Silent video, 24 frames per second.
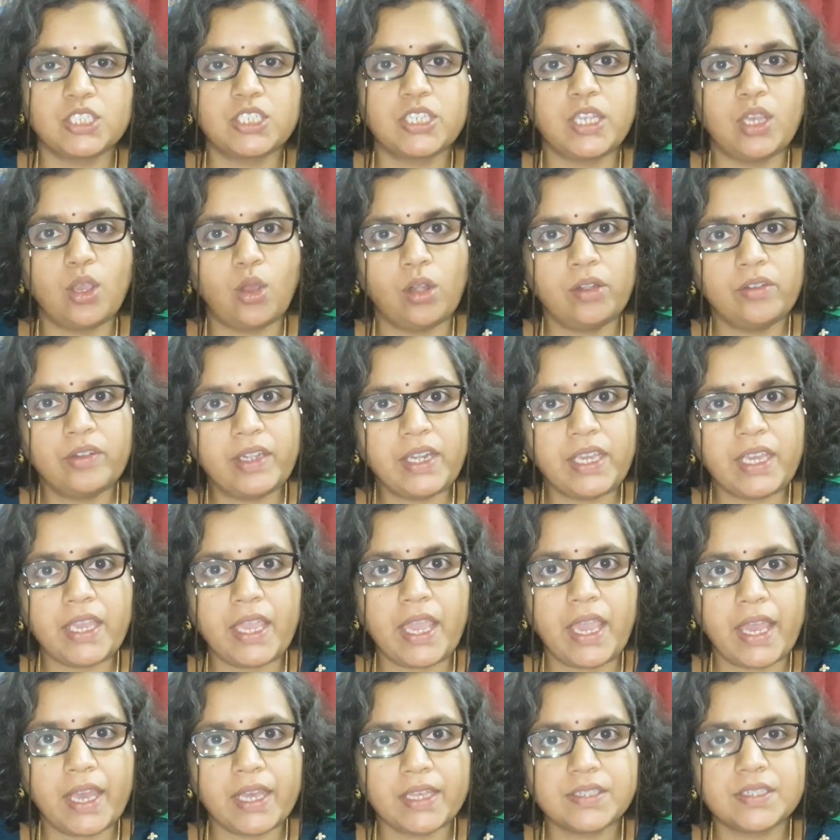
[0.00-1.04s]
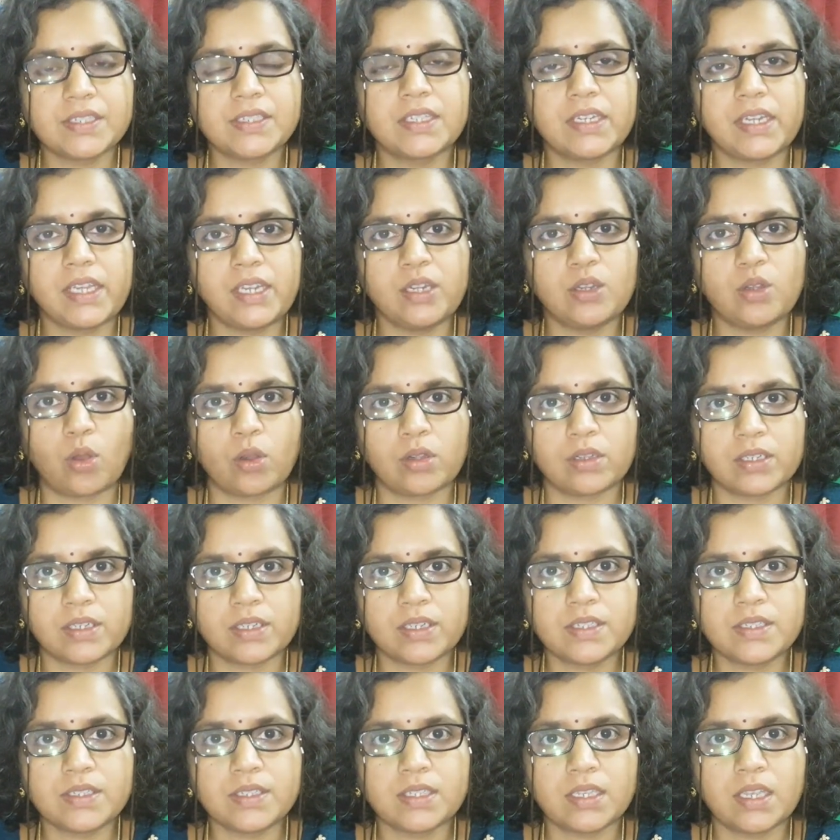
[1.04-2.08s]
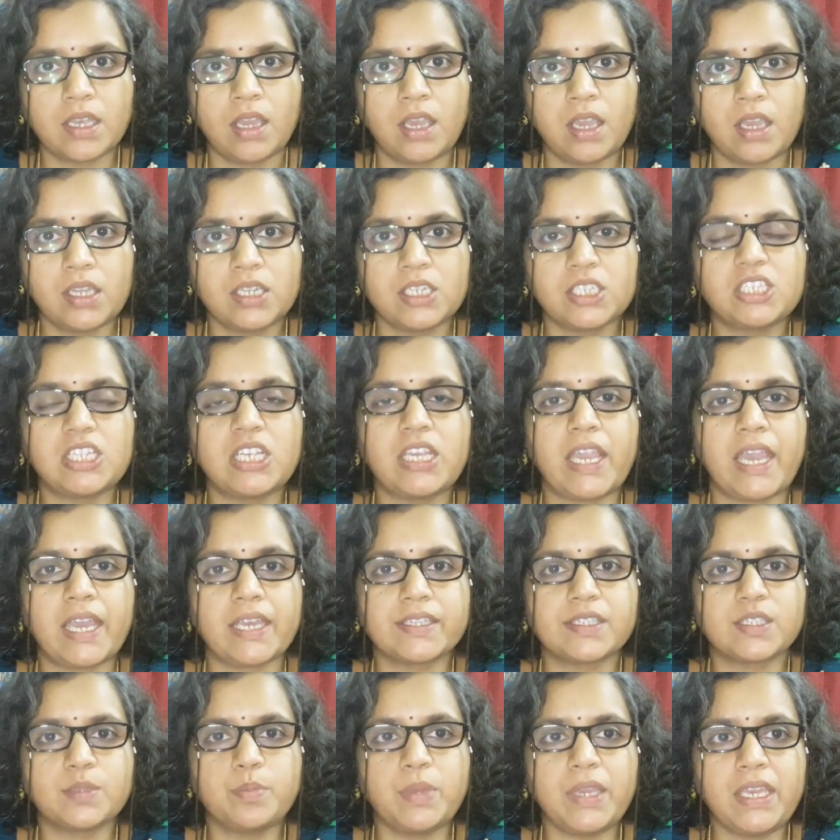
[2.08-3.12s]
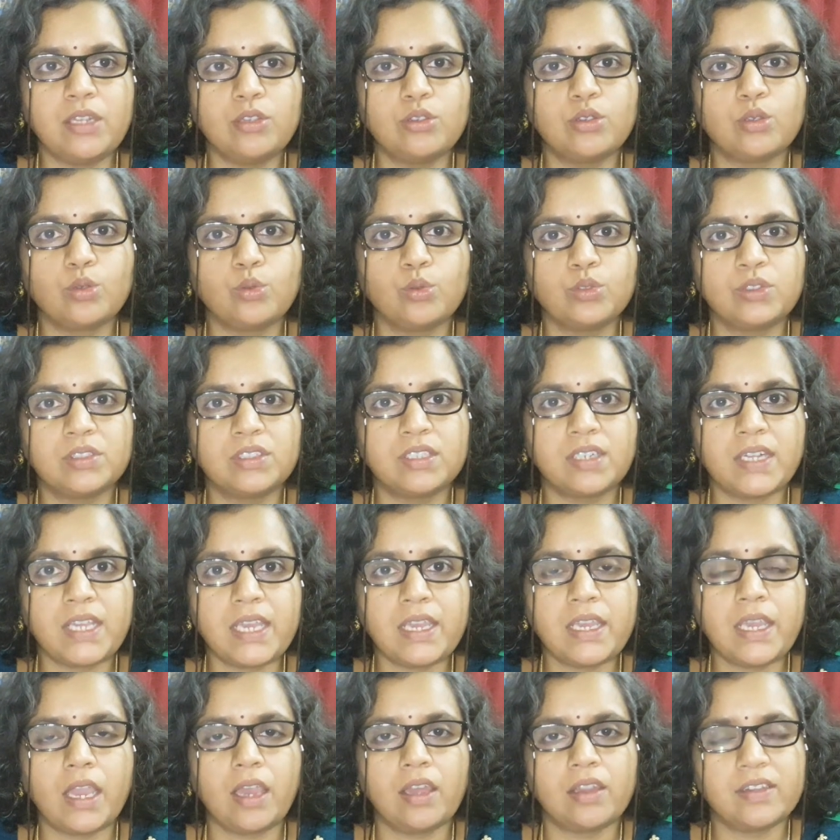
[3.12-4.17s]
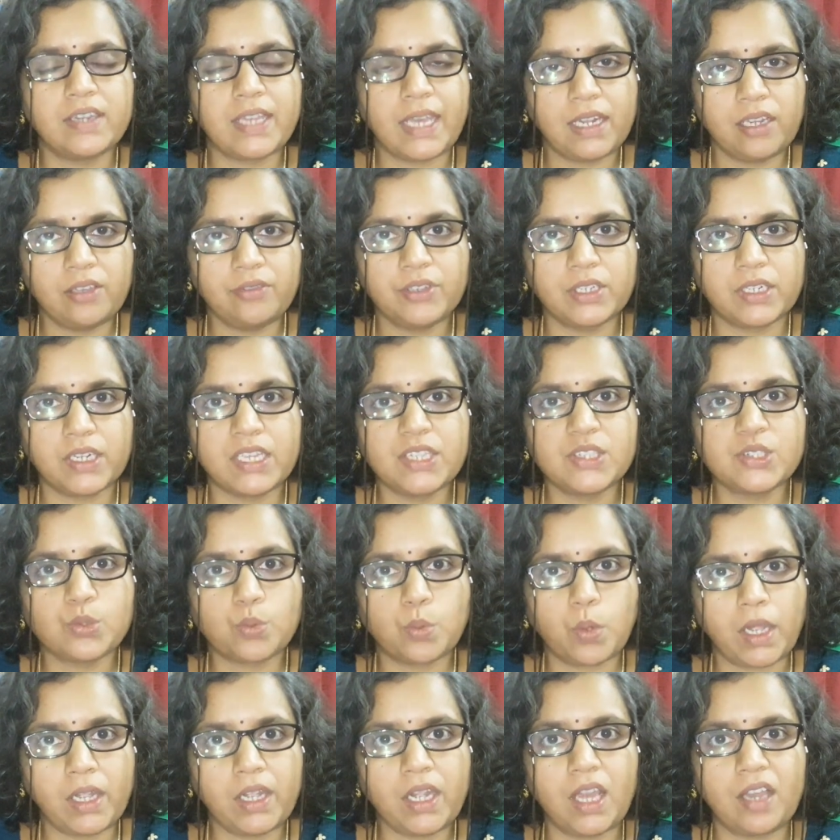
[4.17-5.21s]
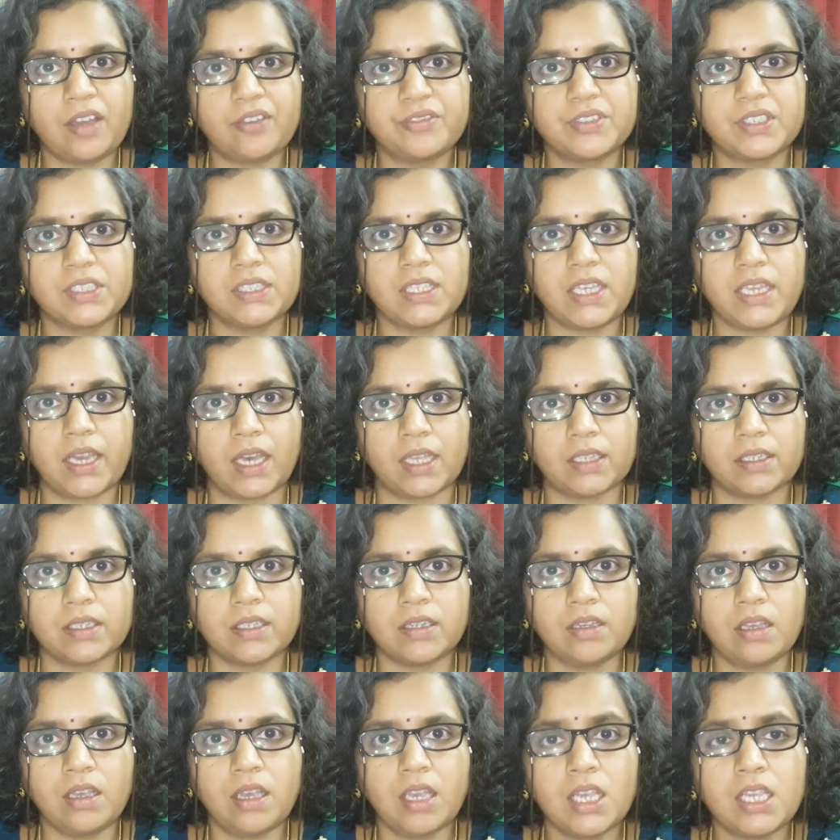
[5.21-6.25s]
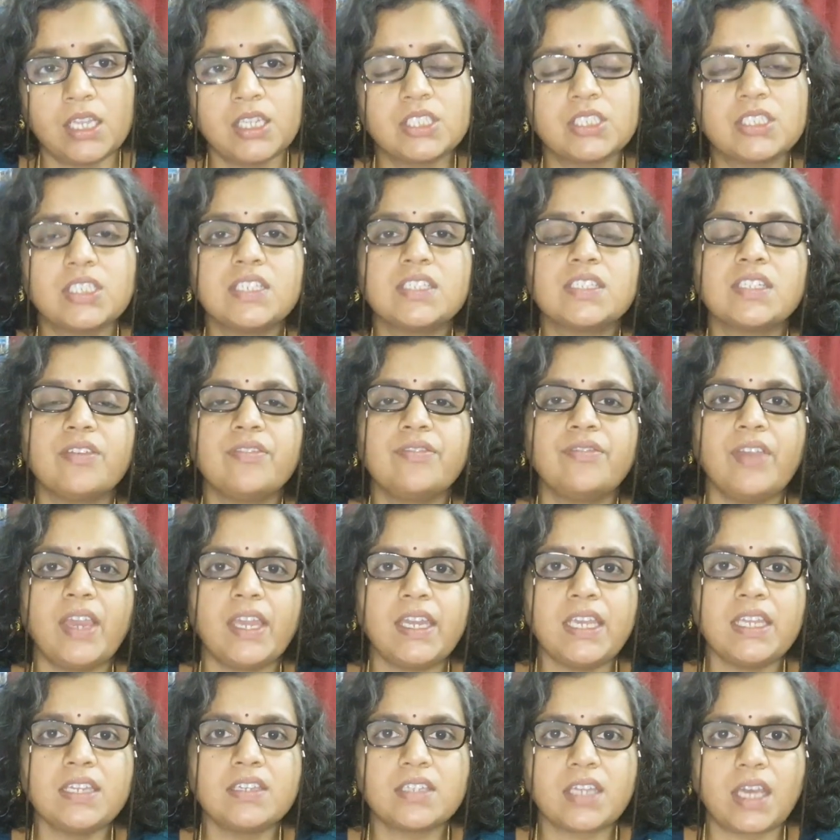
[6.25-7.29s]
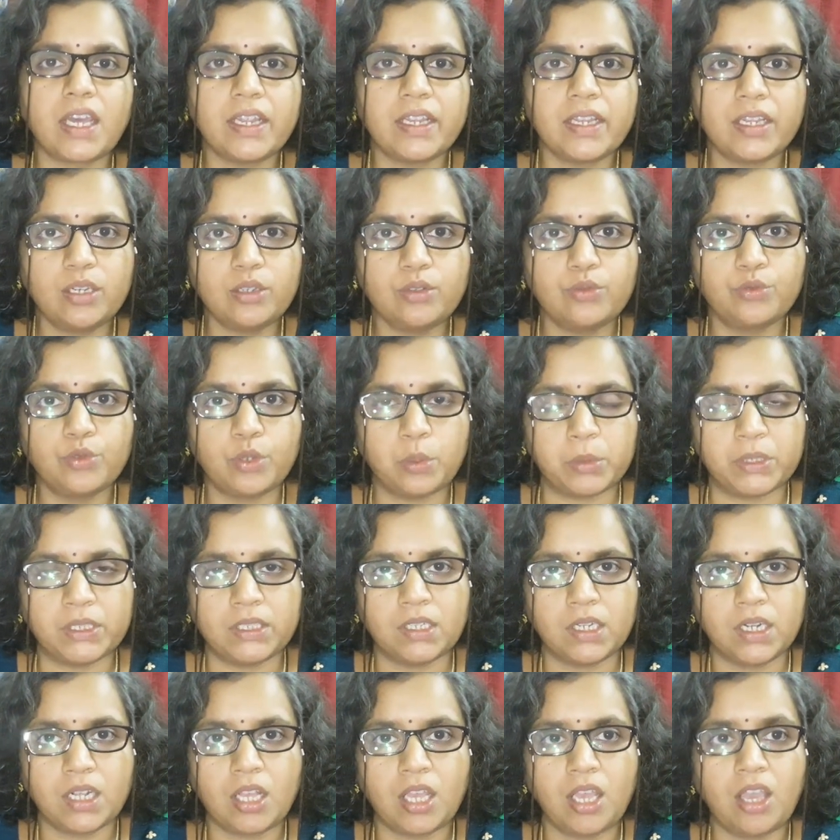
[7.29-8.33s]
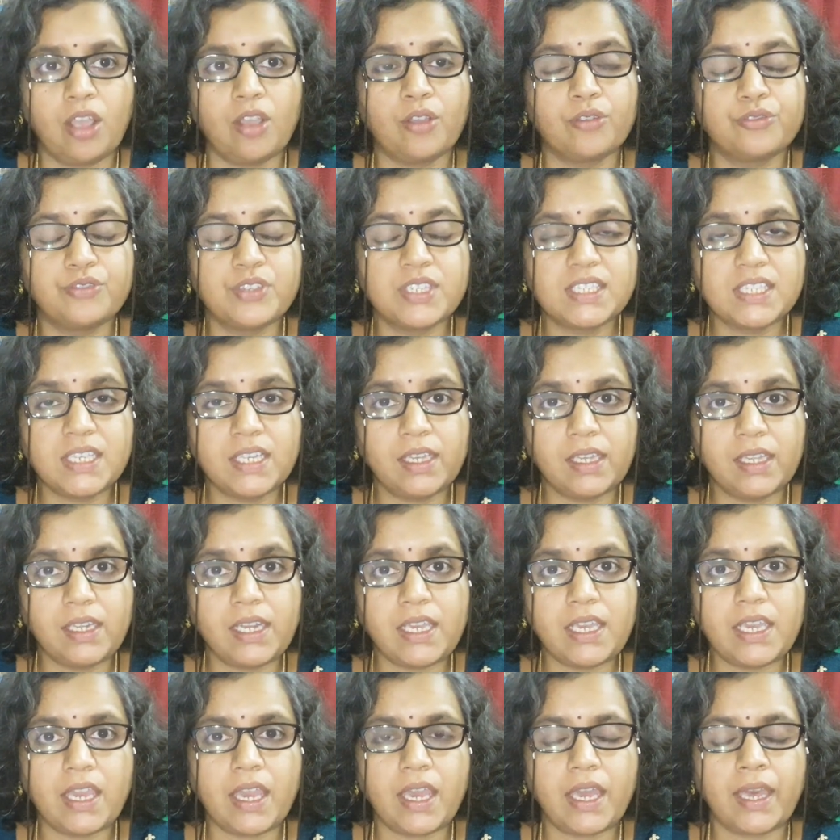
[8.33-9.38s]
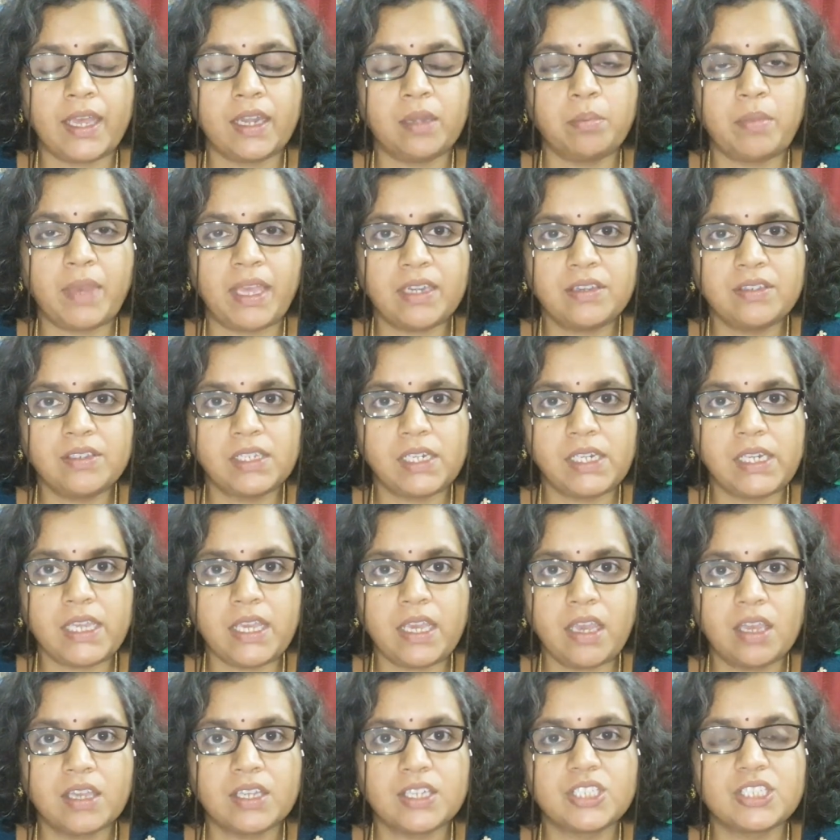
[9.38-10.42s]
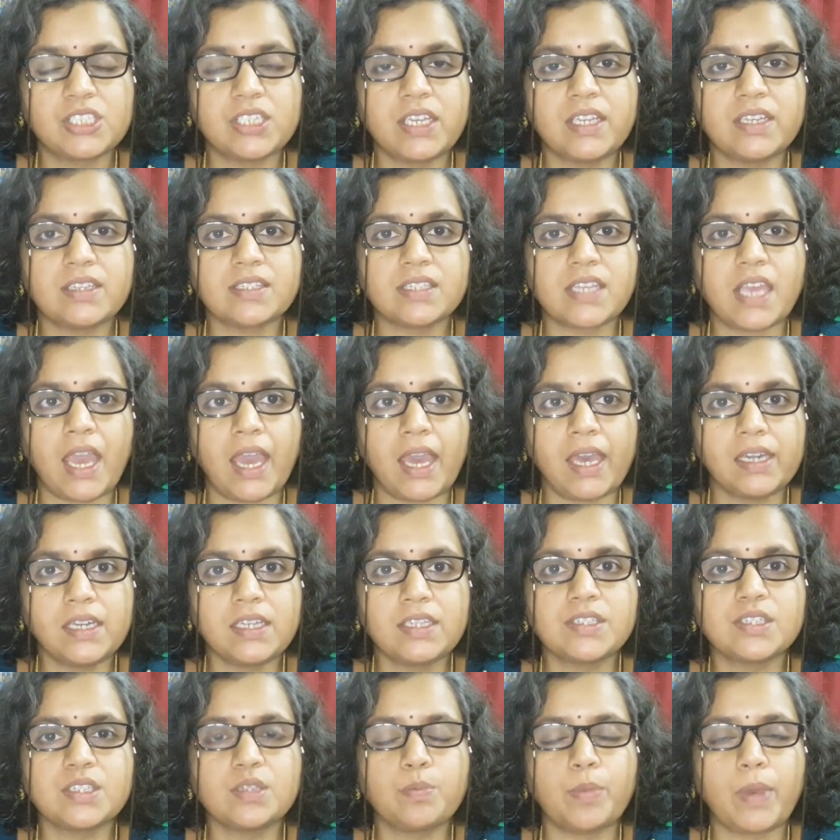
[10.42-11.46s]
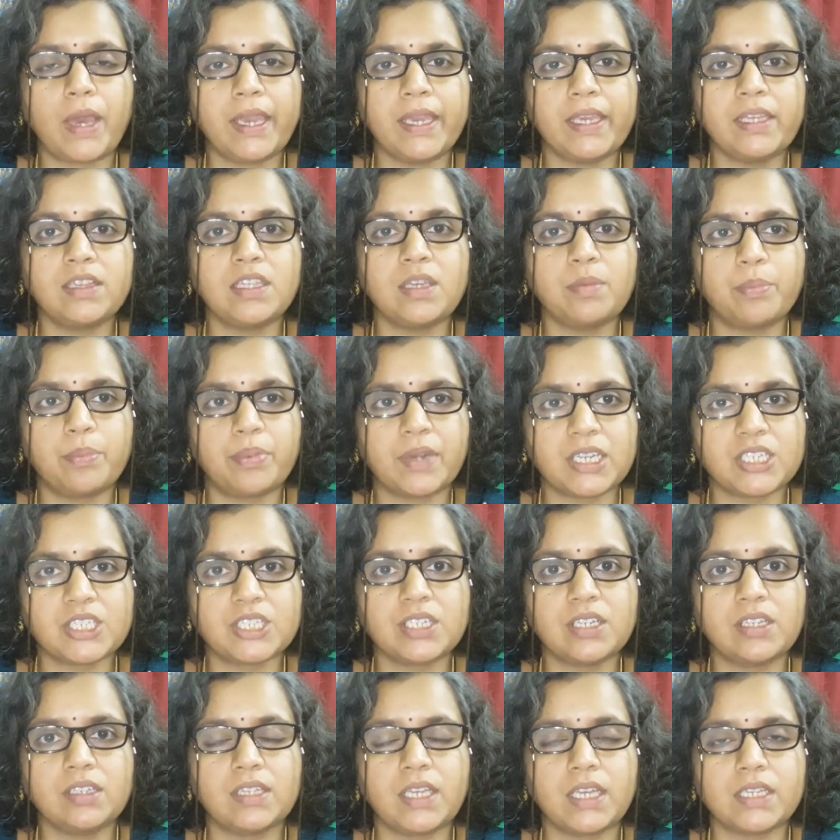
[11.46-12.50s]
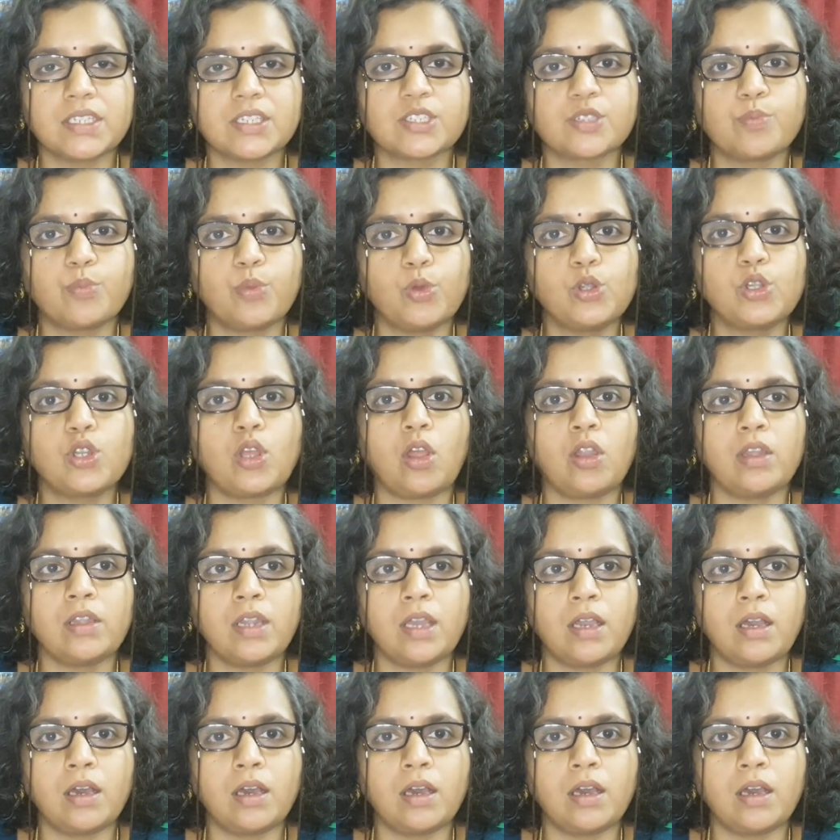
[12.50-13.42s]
She already has three daughters. She has been through three deliveries, one after the other. She is a very tired woman Physically and mentally, she is harassed by the pressure that is put on